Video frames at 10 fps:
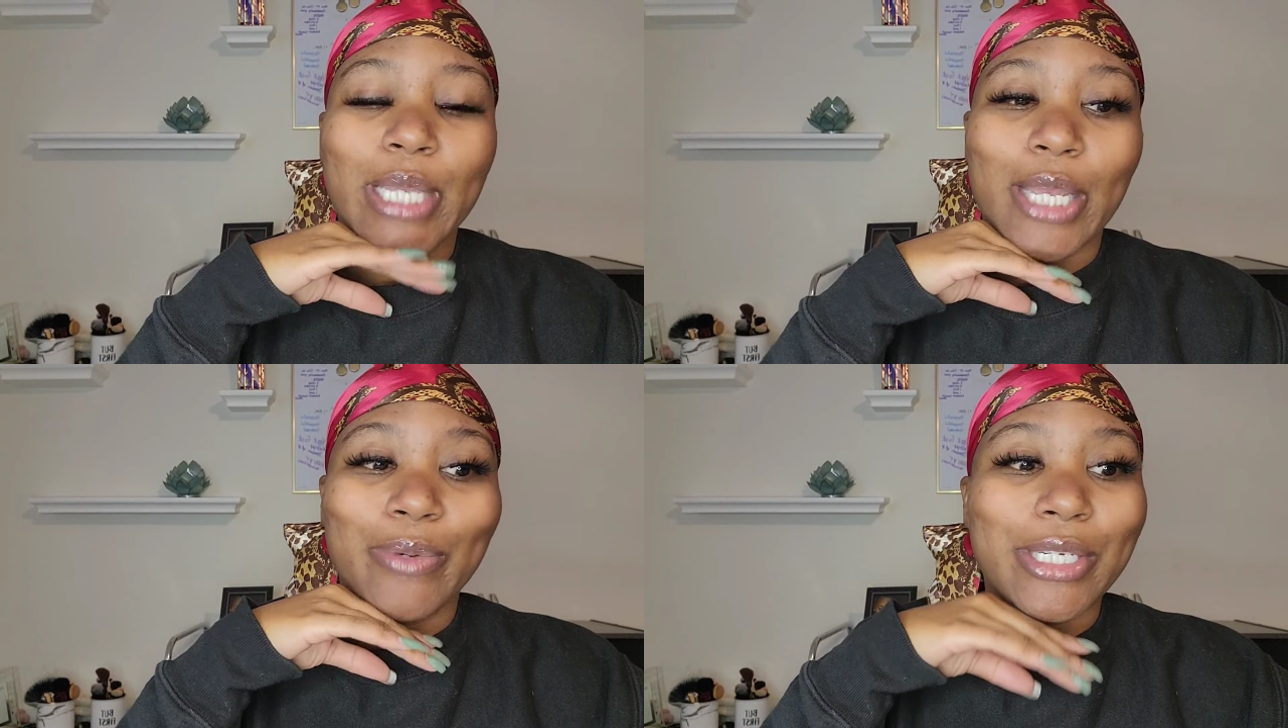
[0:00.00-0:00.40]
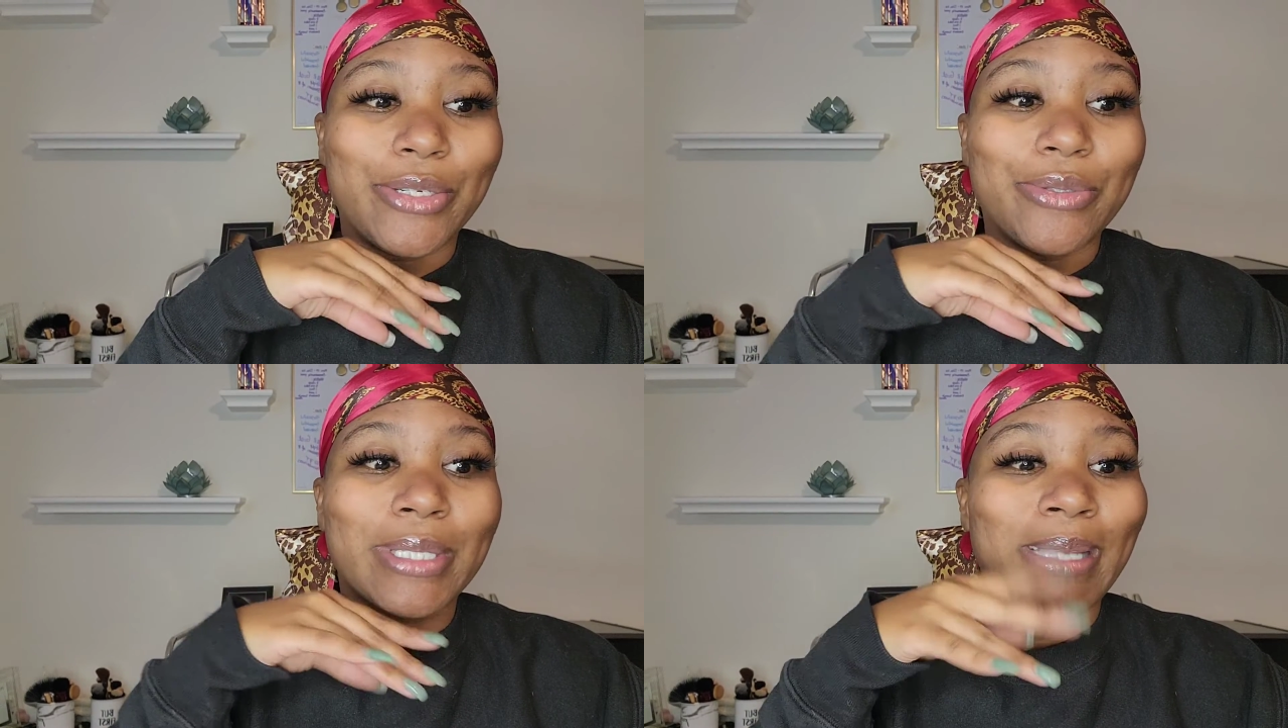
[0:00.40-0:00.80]
It
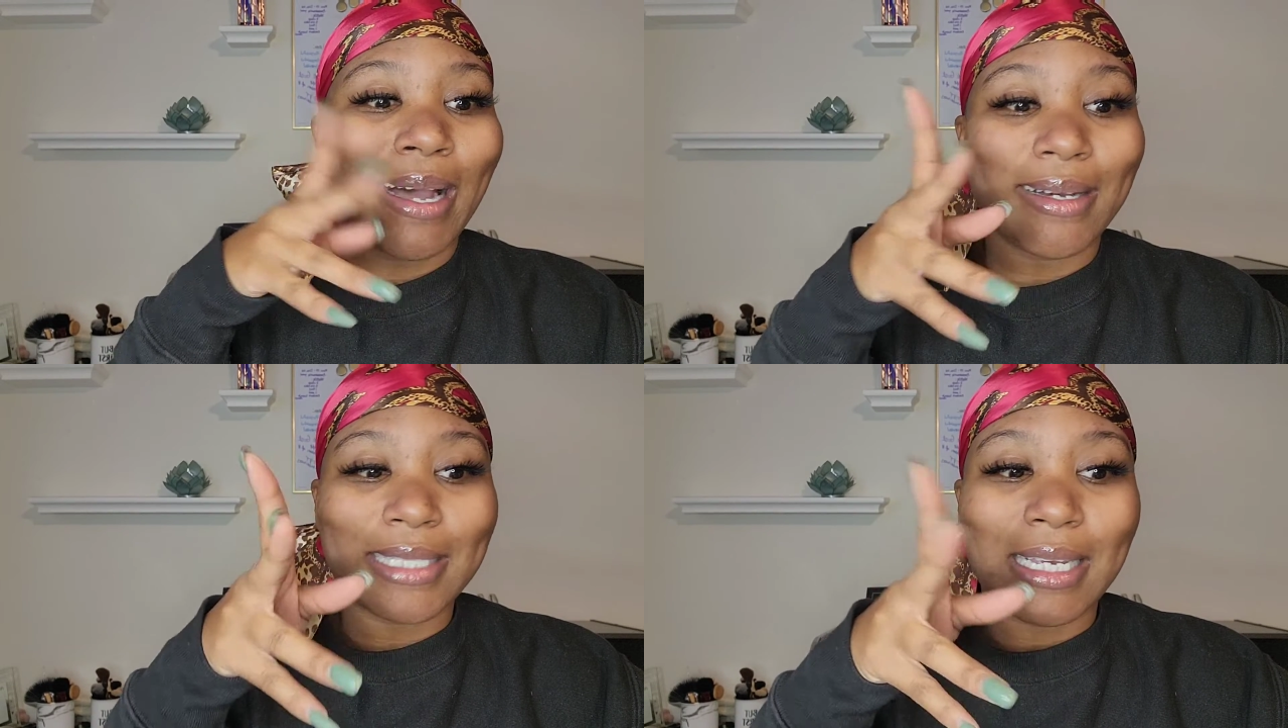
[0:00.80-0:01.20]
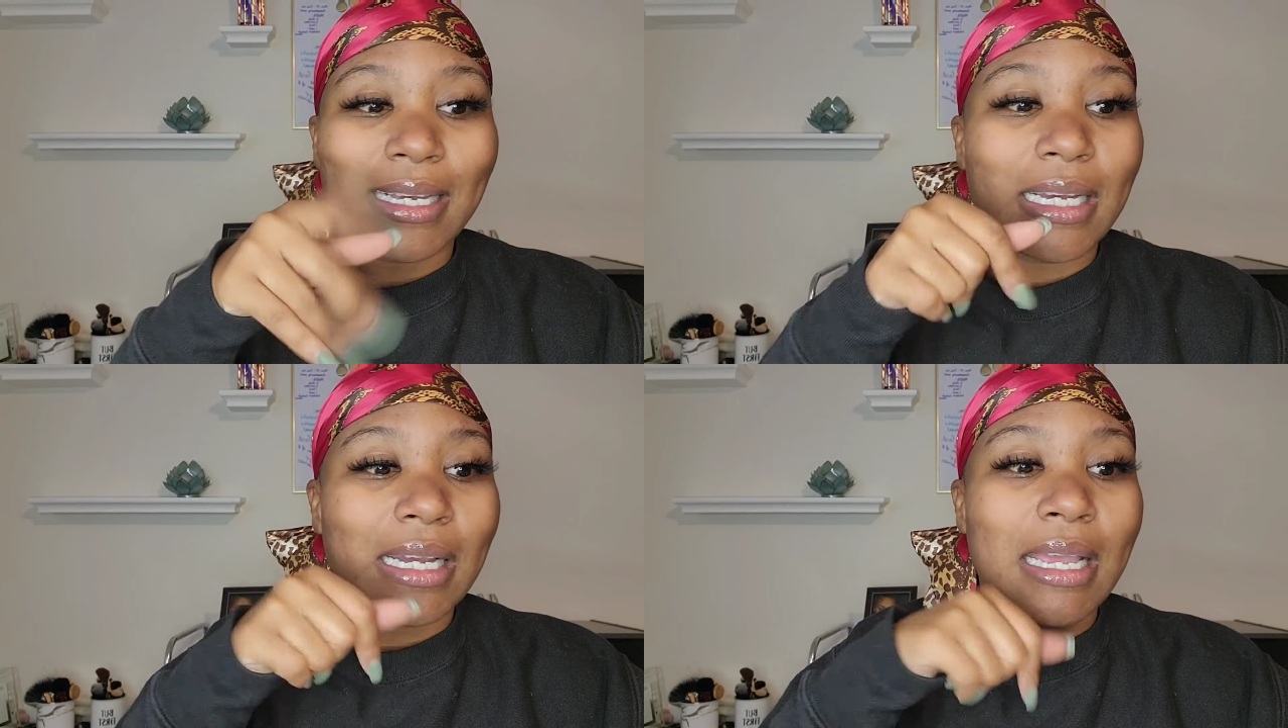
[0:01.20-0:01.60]
reduces
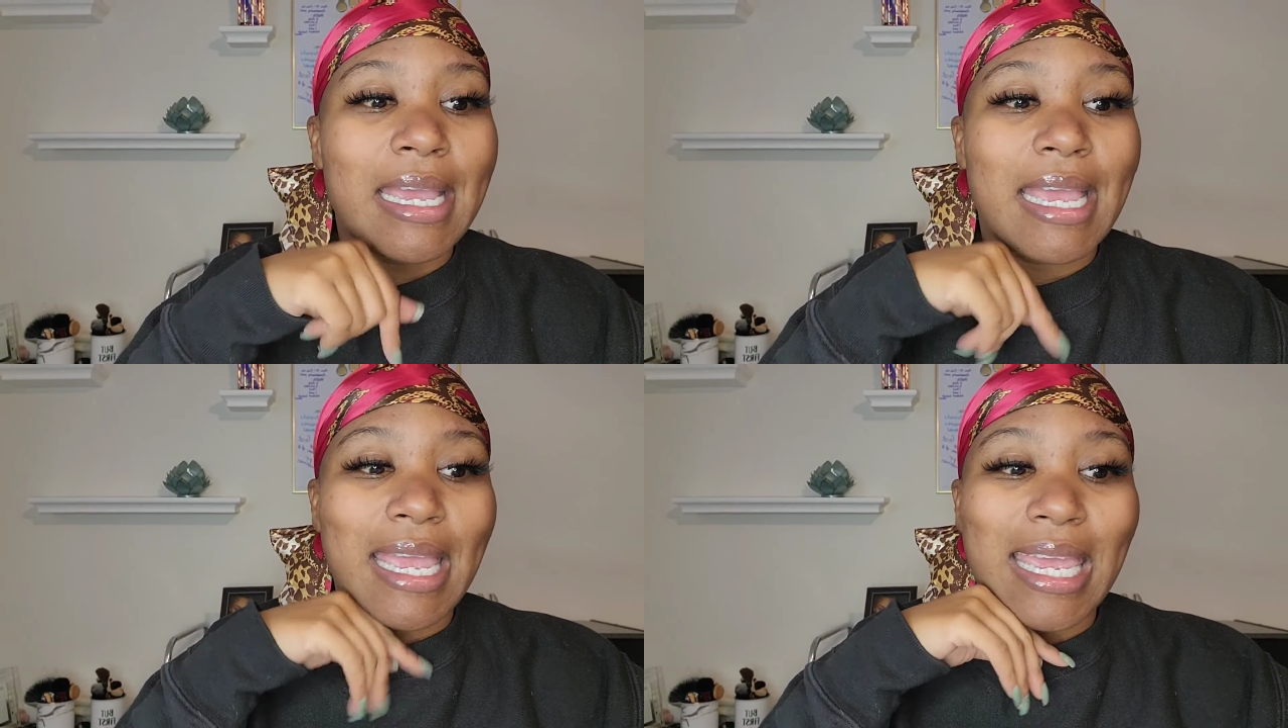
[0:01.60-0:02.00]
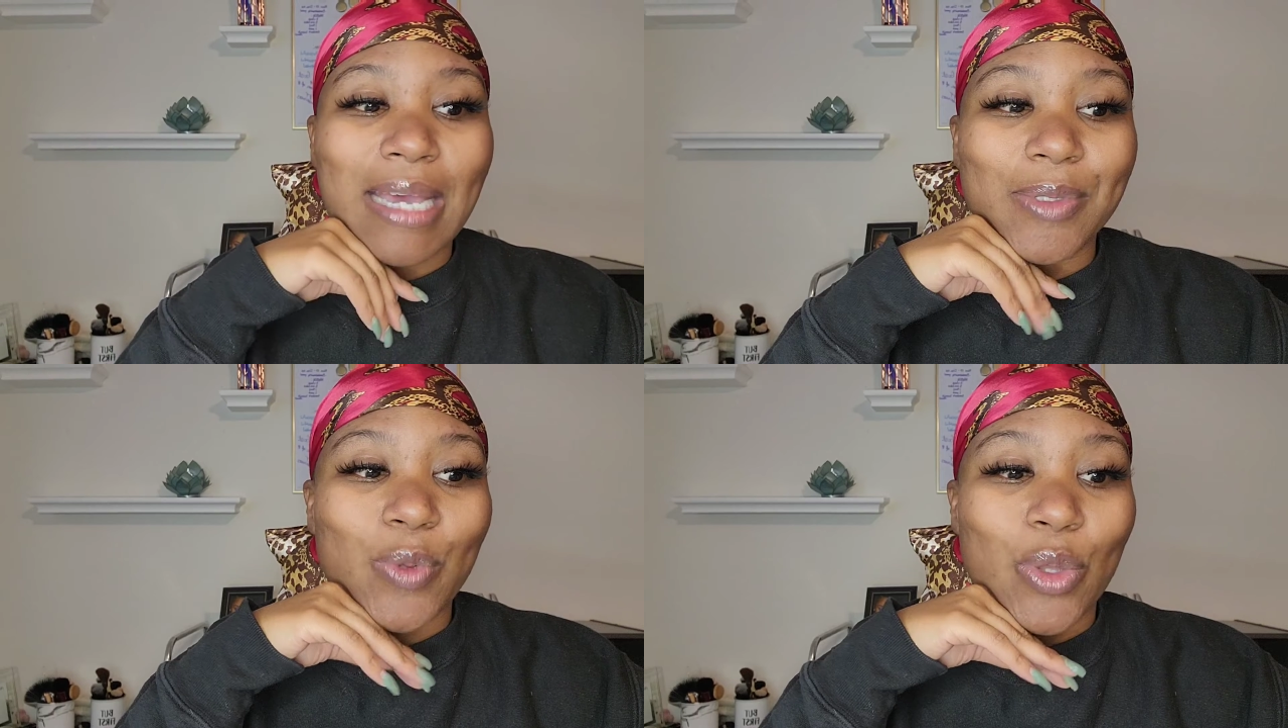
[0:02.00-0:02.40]
nausea, it
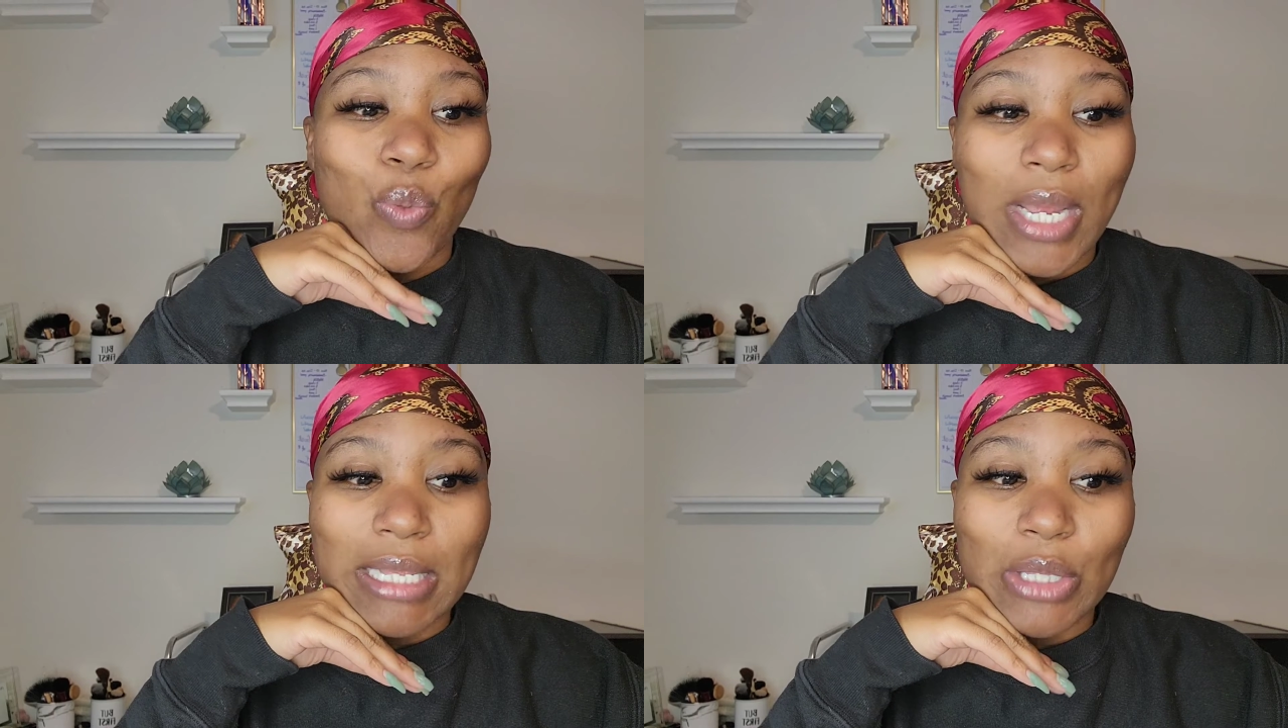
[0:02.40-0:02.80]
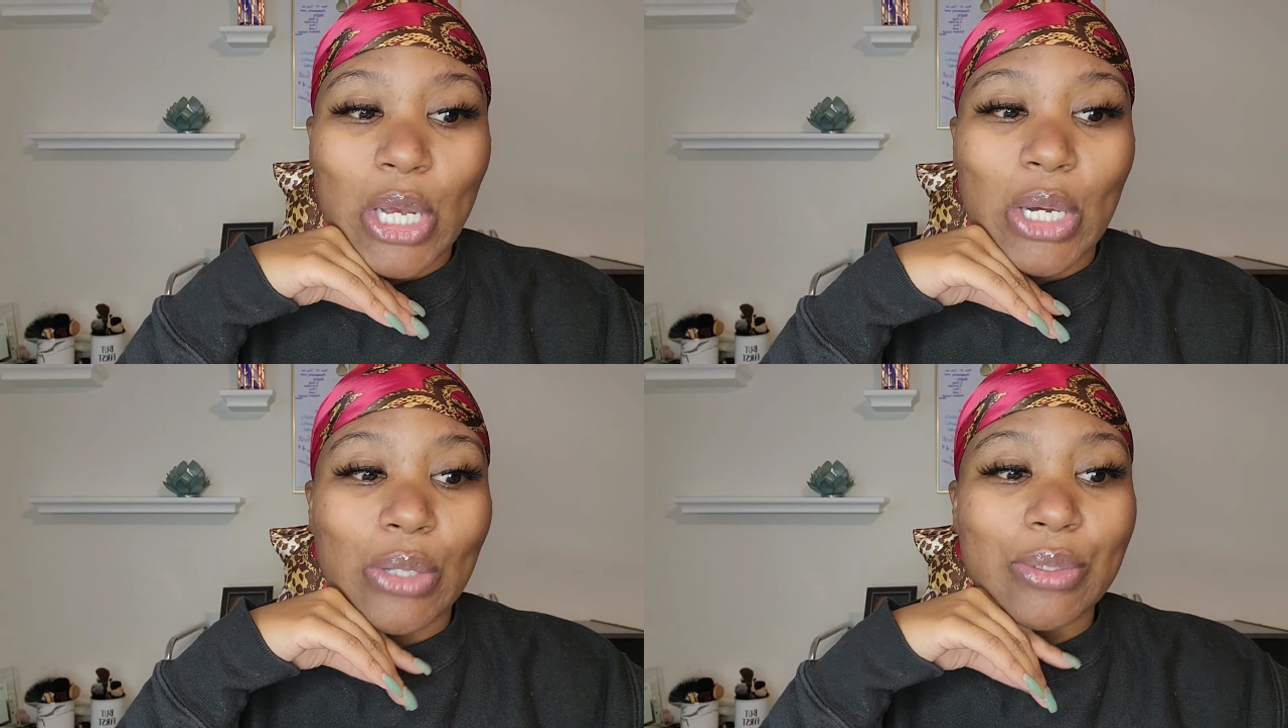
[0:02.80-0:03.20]
helps with weight
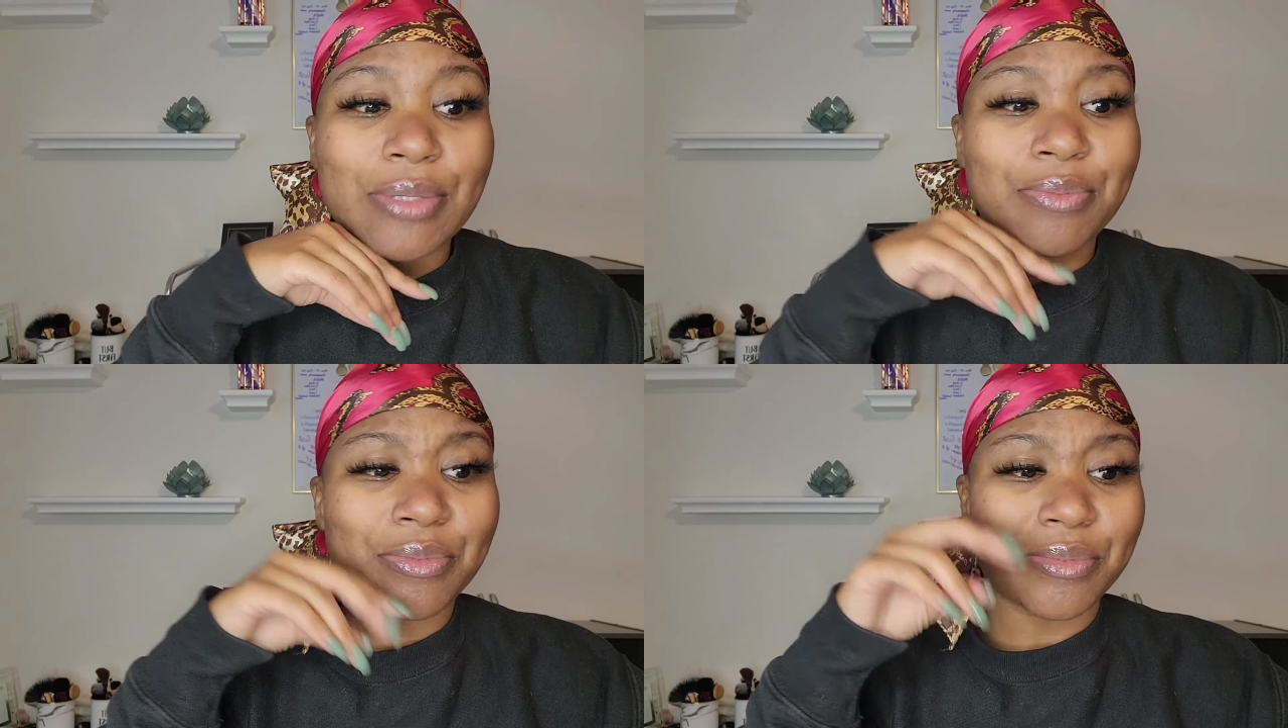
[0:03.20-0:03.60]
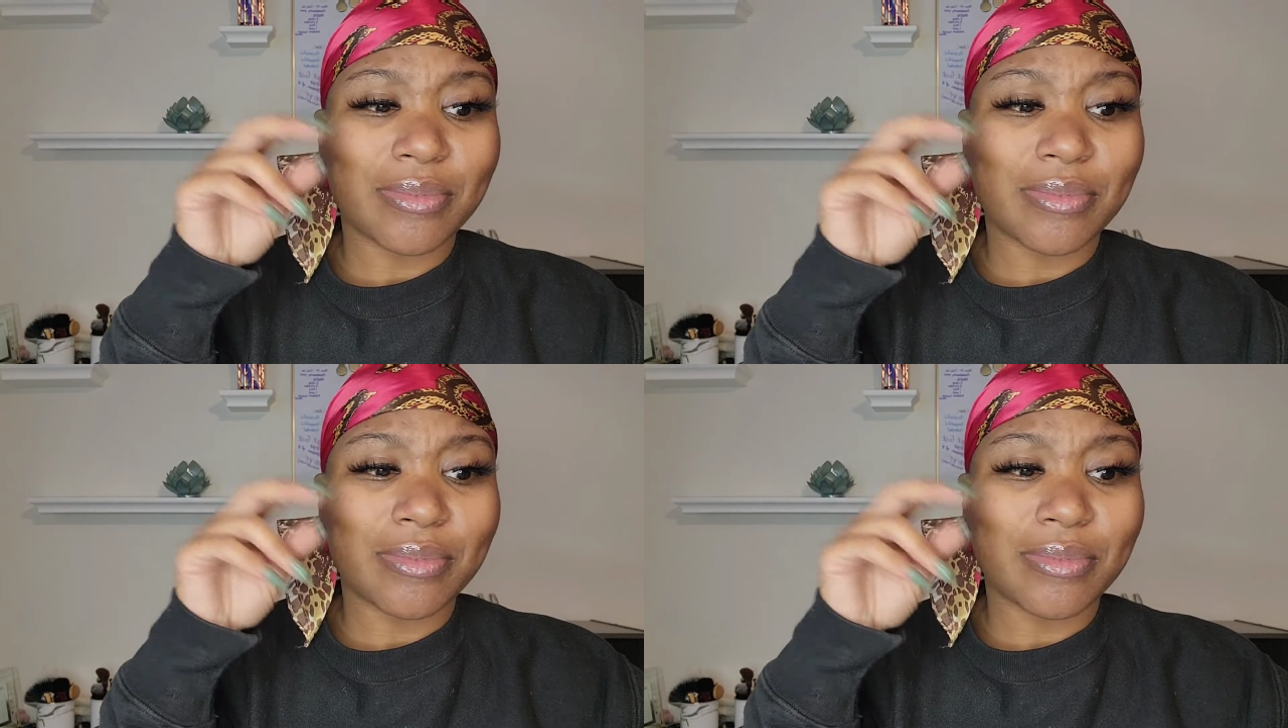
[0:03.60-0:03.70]
loss,